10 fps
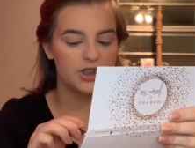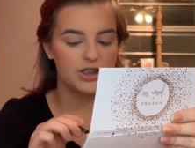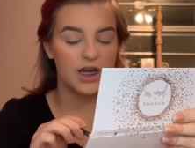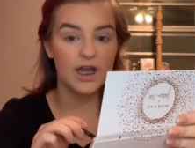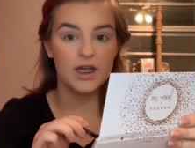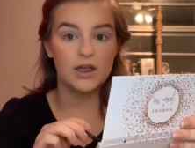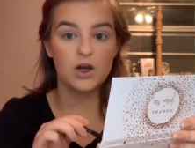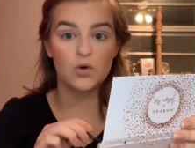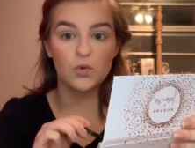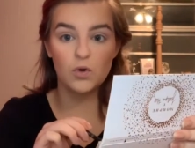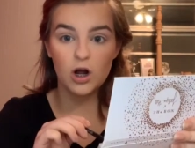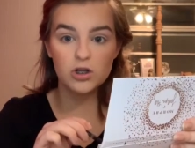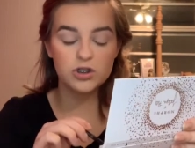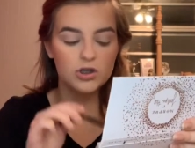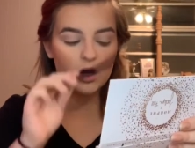shade
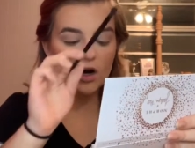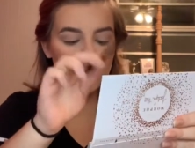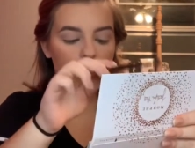Rockstar,